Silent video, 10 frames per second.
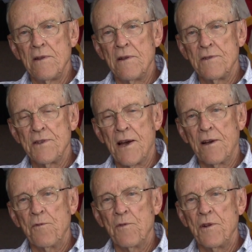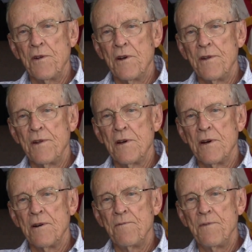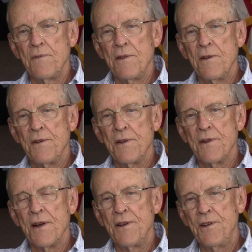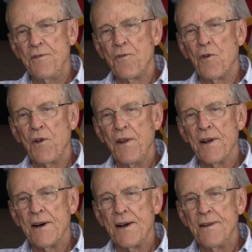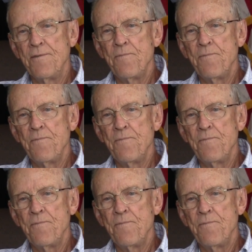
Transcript: a second one on, uh, in 1949,